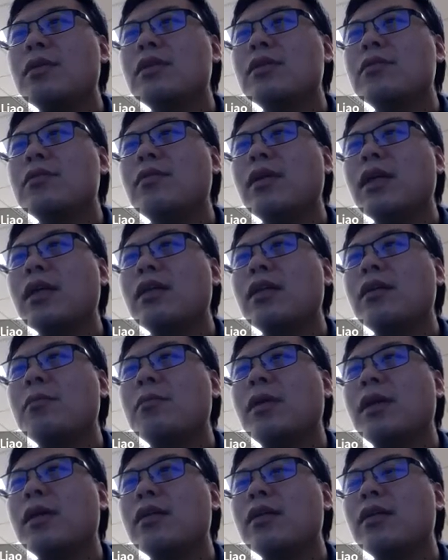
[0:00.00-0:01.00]
with vector
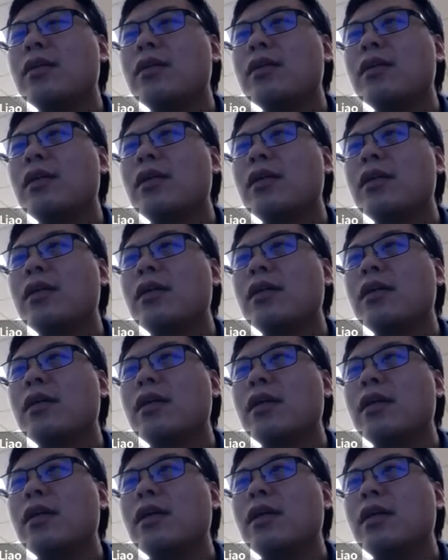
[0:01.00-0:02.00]
bundle.
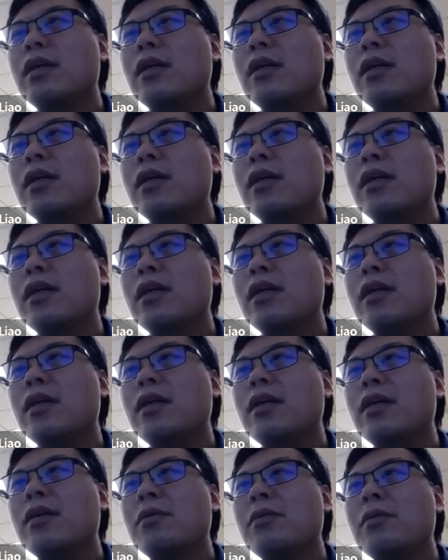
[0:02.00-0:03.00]
So uh,
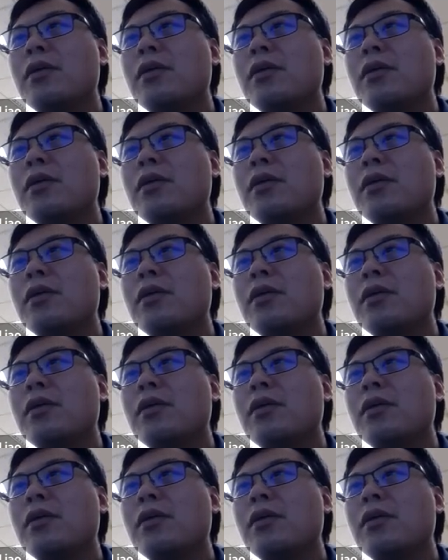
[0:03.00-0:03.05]
not, not